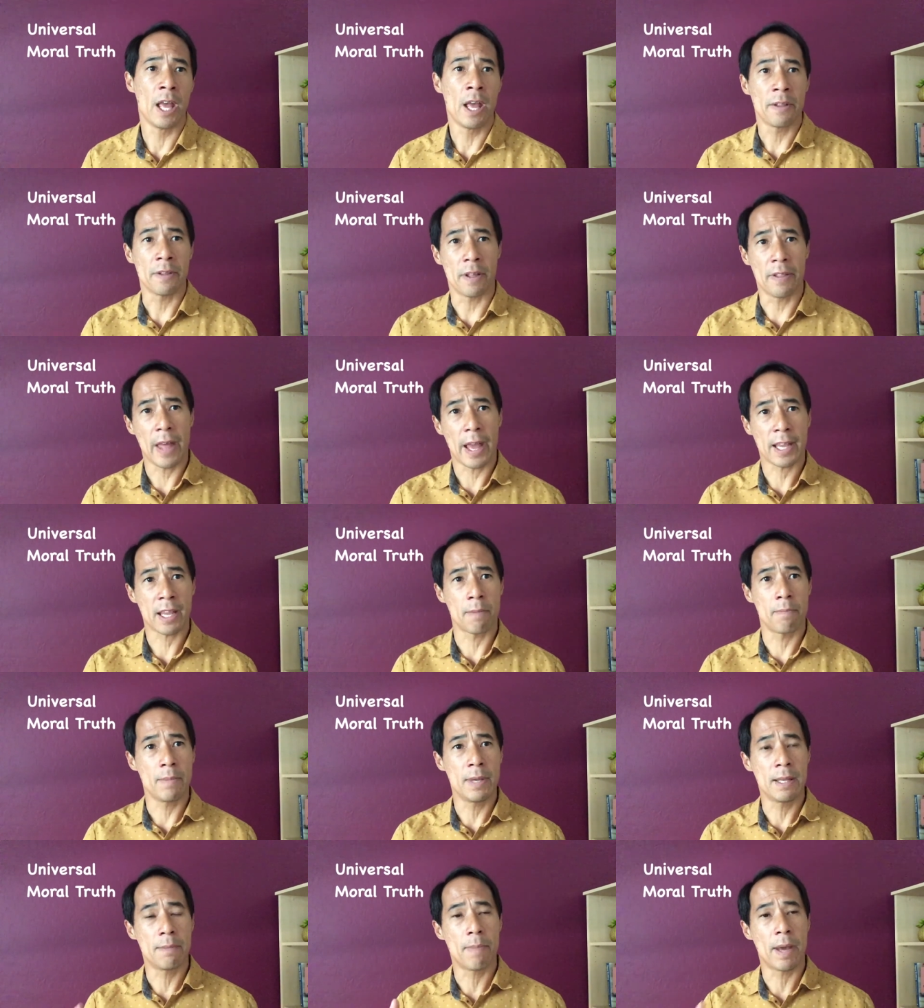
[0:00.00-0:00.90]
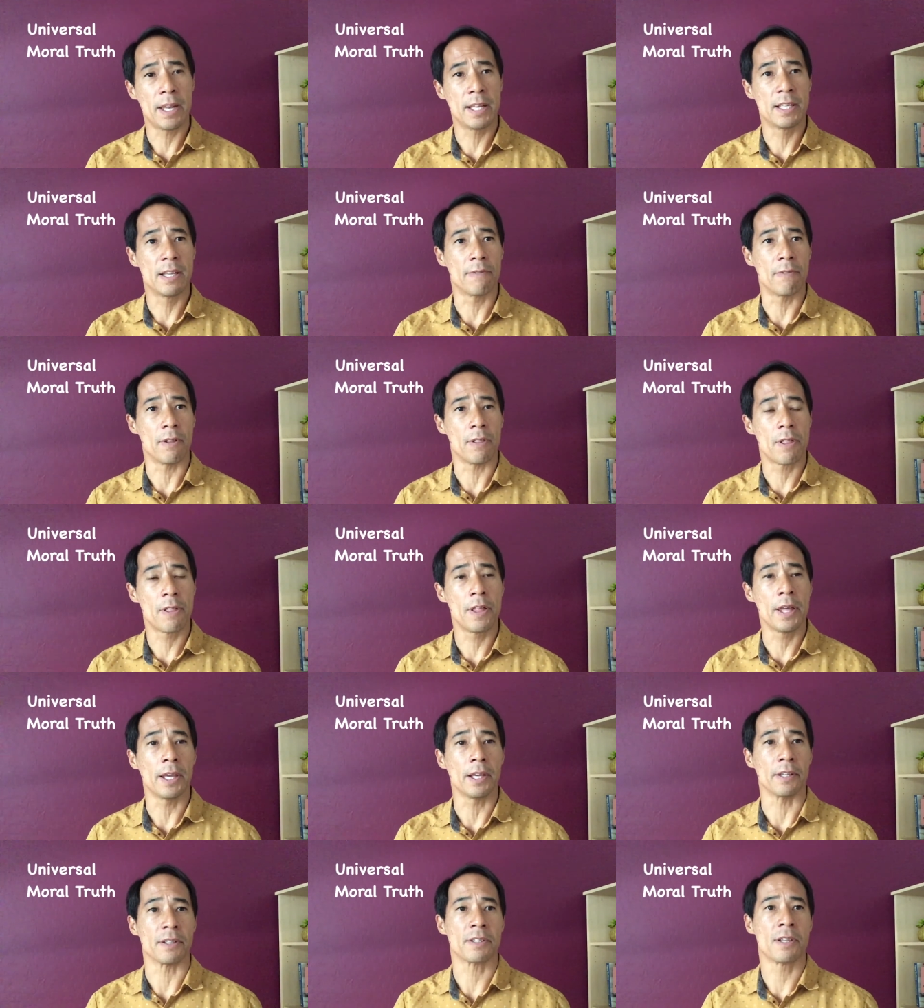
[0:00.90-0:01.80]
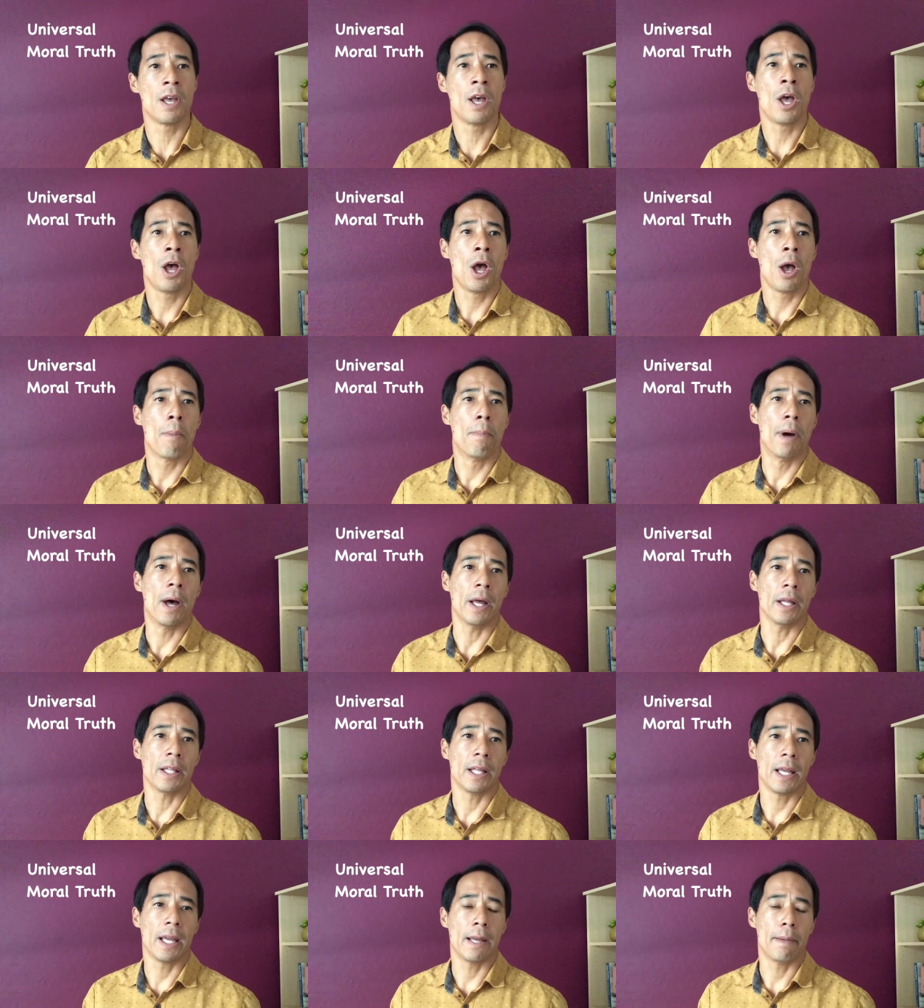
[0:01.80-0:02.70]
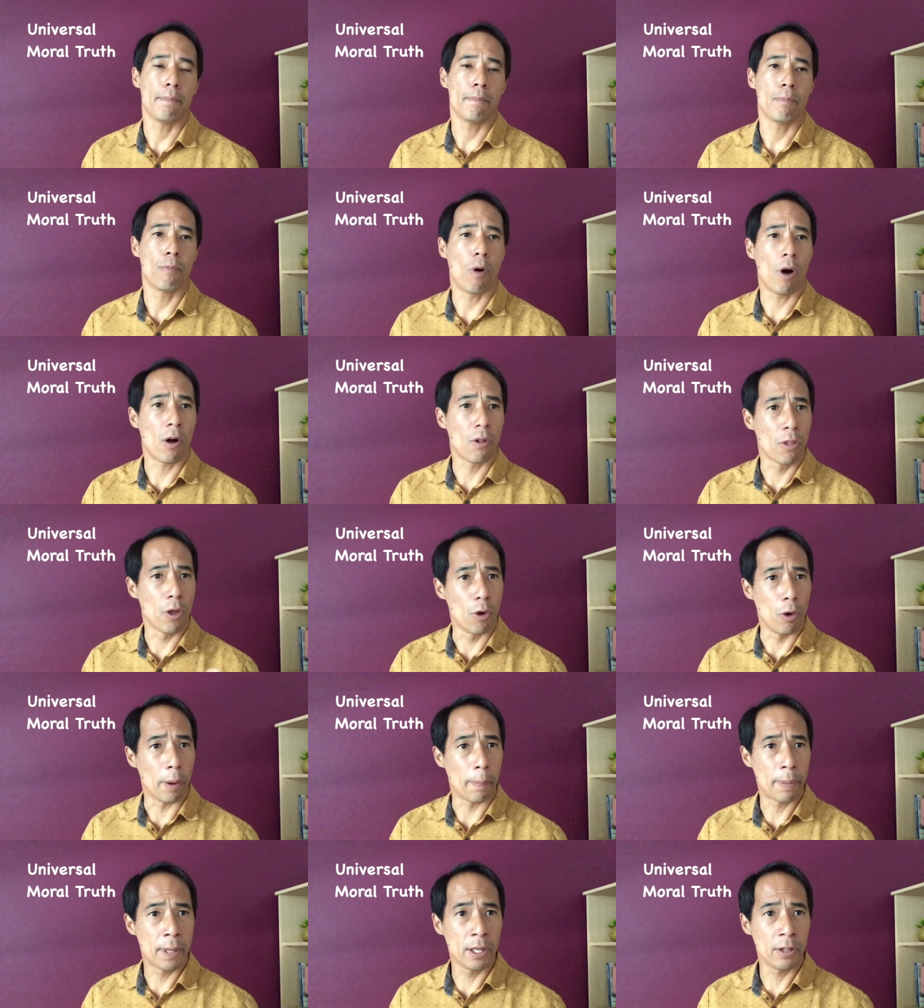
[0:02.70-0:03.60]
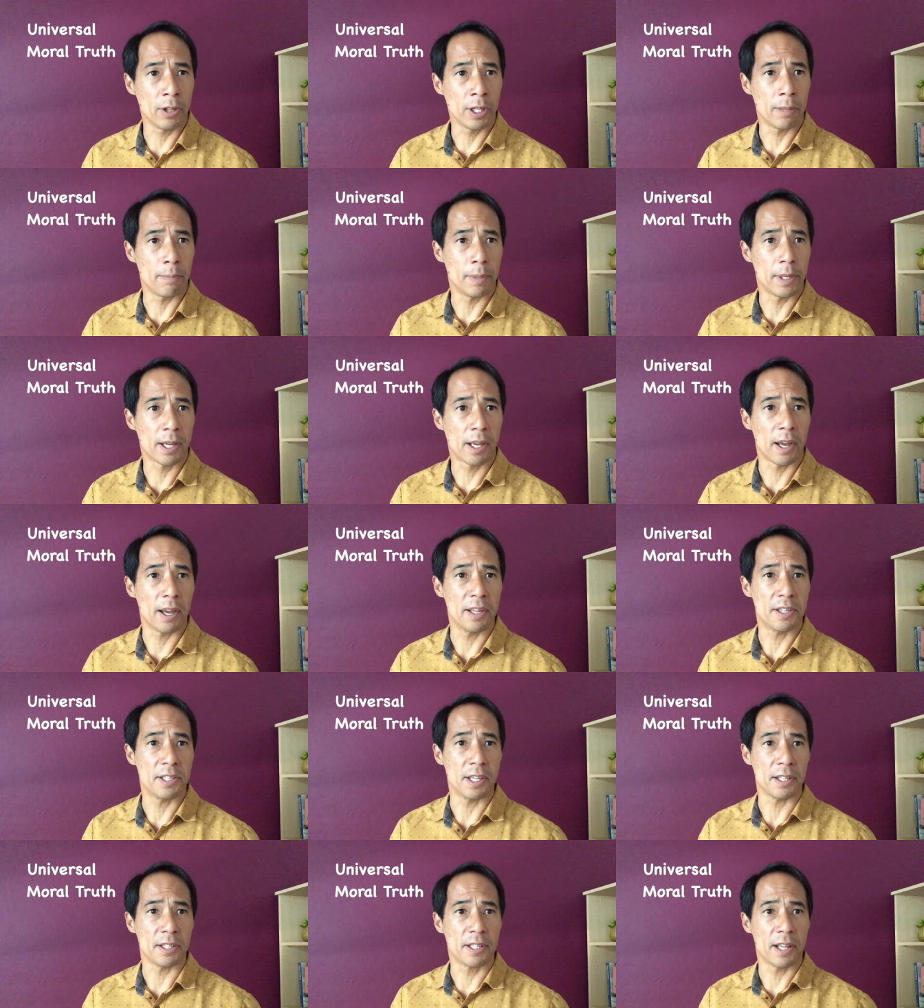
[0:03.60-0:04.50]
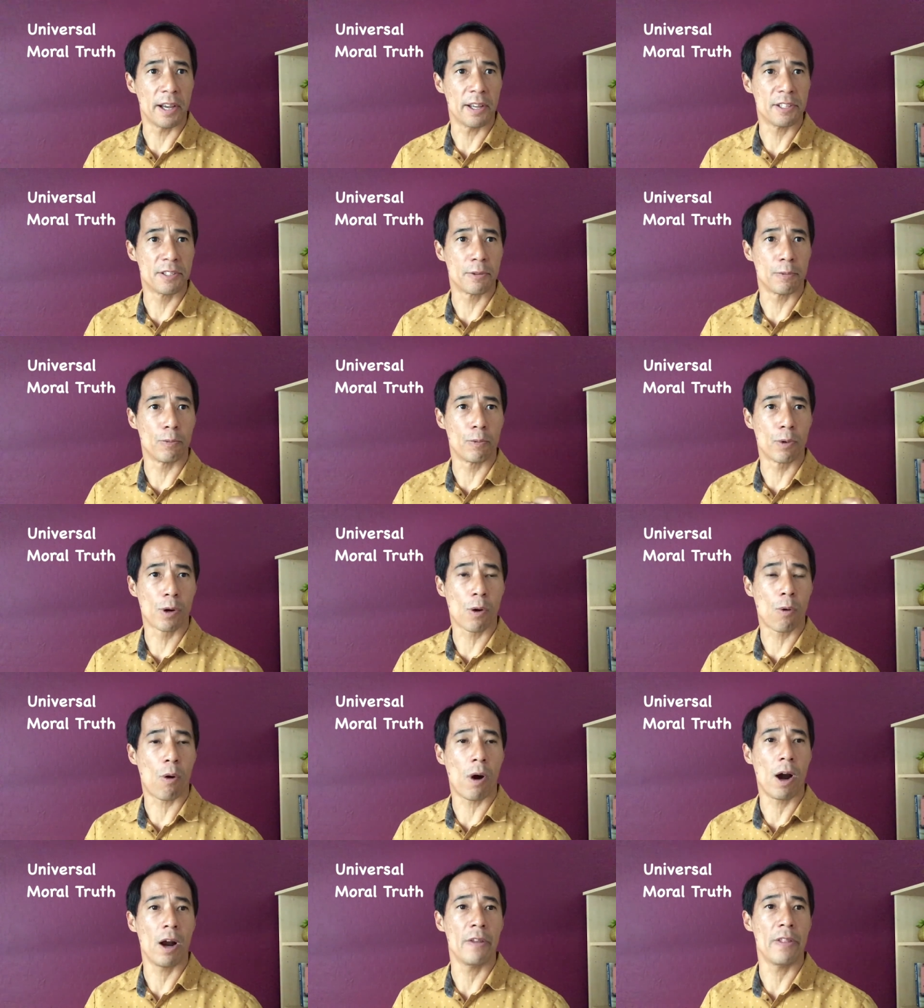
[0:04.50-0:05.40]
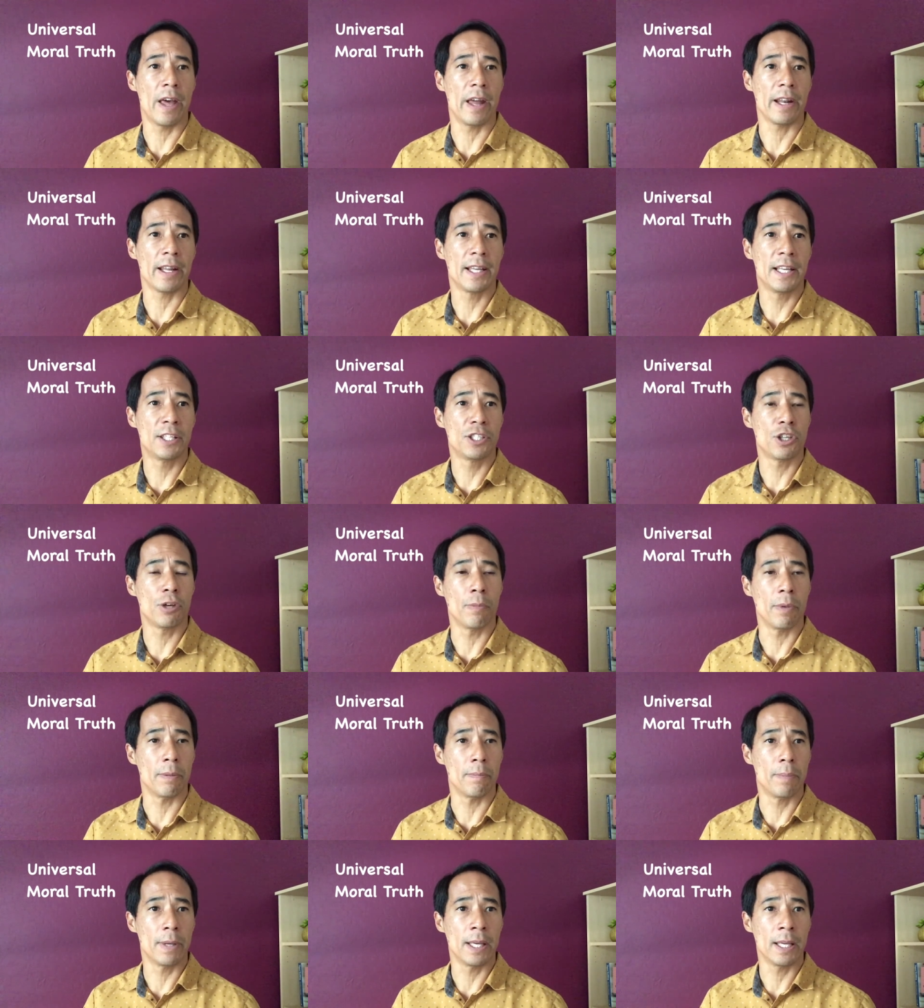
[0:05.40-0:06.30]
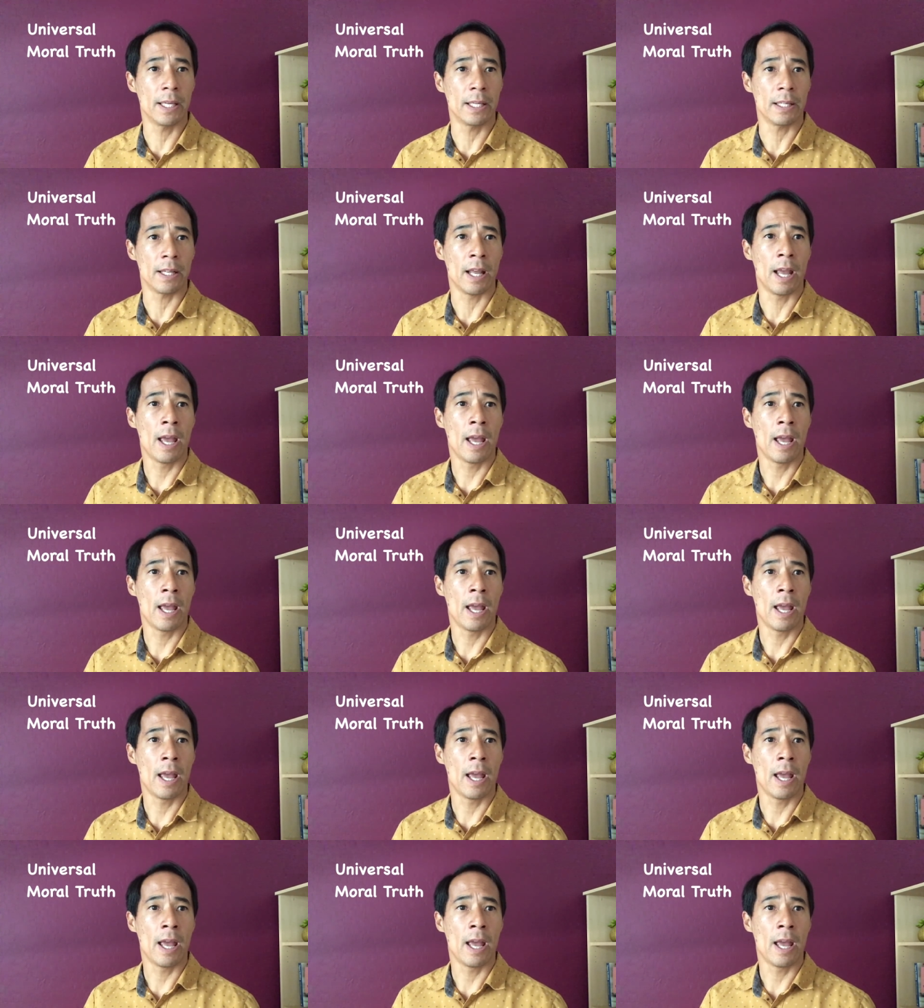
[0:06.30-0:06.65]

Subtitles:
Now, that can mean many different things, but although appealing because it does require that each human being